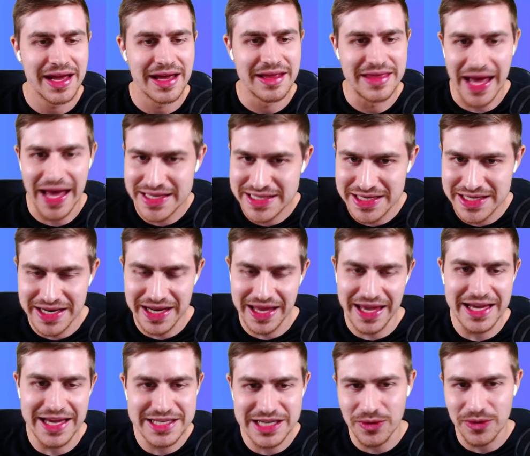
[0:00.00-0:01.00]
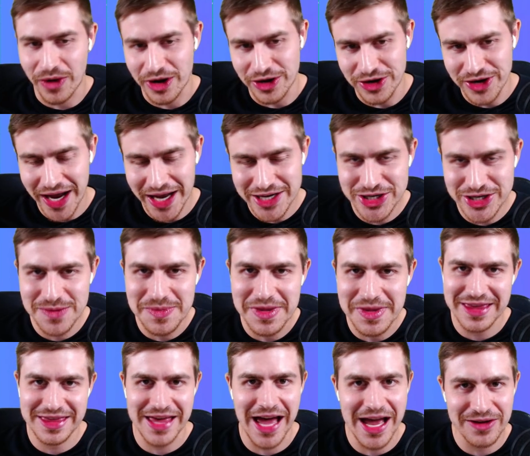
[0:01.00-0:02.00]
That's an easy one. You guys should be
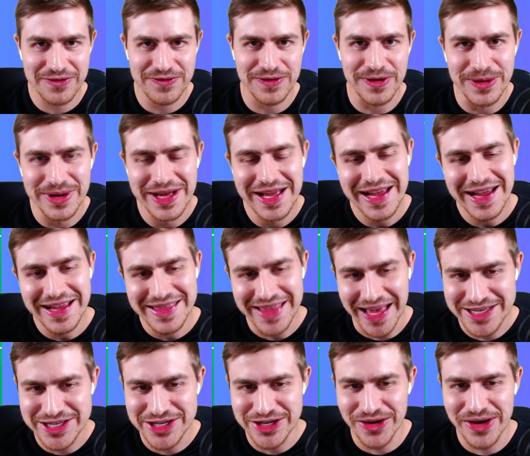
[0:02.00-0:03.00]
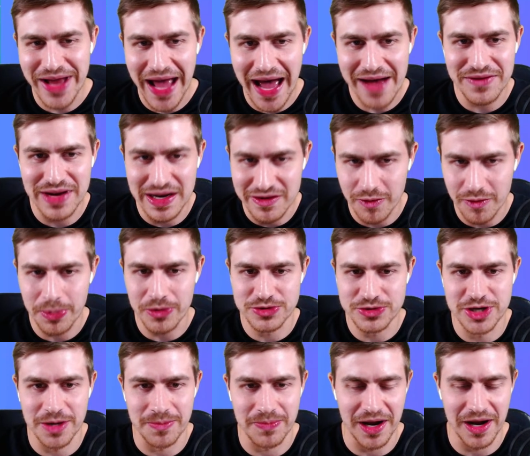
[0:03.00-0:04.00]
thankful that you don't have a Liverpool
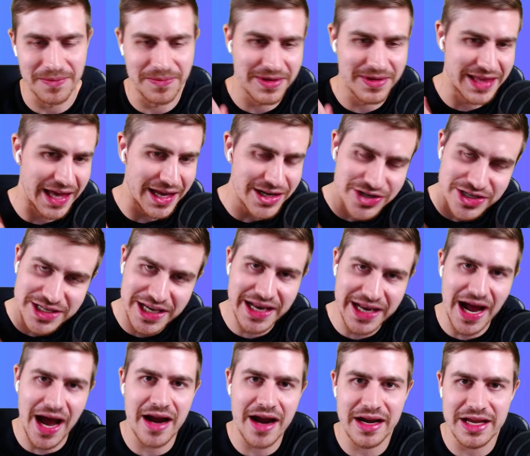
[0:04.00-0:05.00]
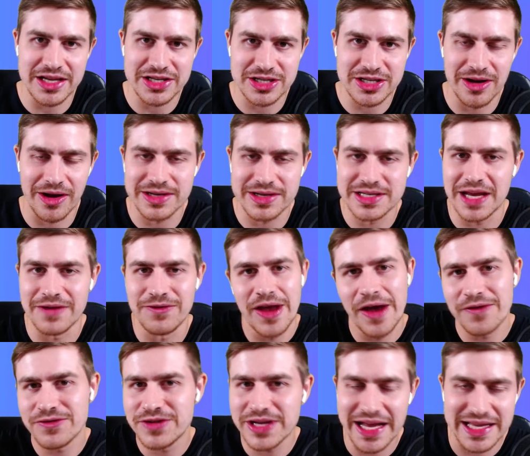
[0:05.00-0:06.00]
triple up. Then just get Arne's slot. If you
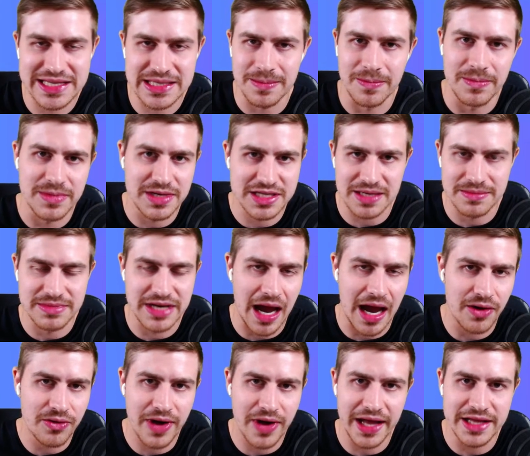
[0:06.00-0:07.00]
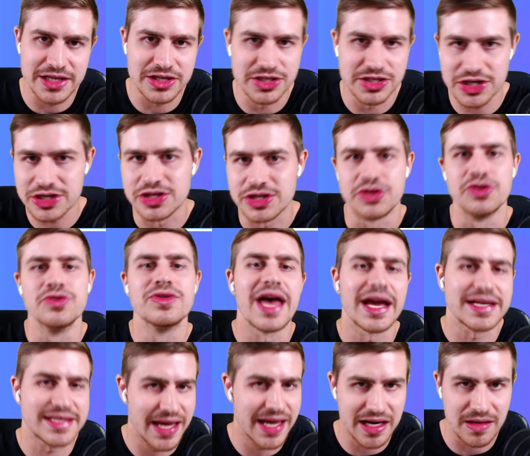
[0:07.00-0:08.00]
have to get some downgrades, just do
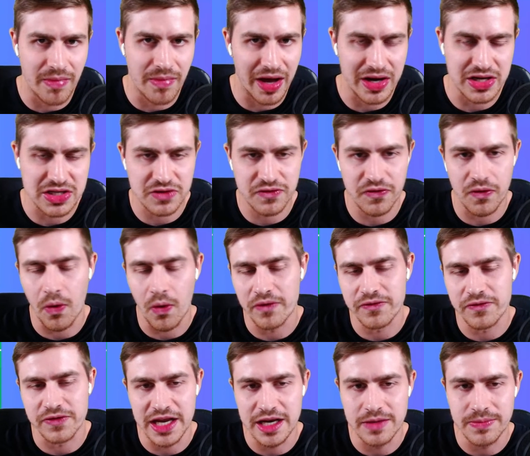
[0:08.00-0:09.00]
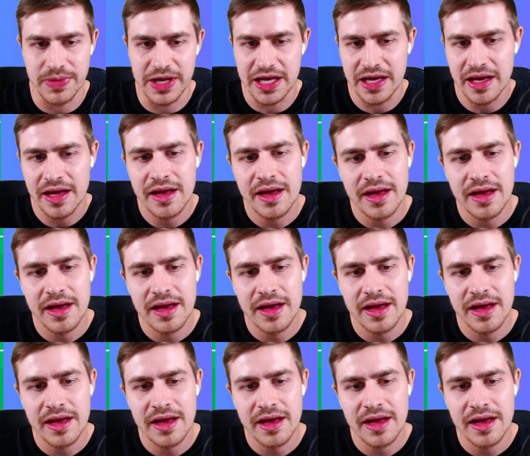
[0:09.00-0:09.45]
that. Take a -4 if need be.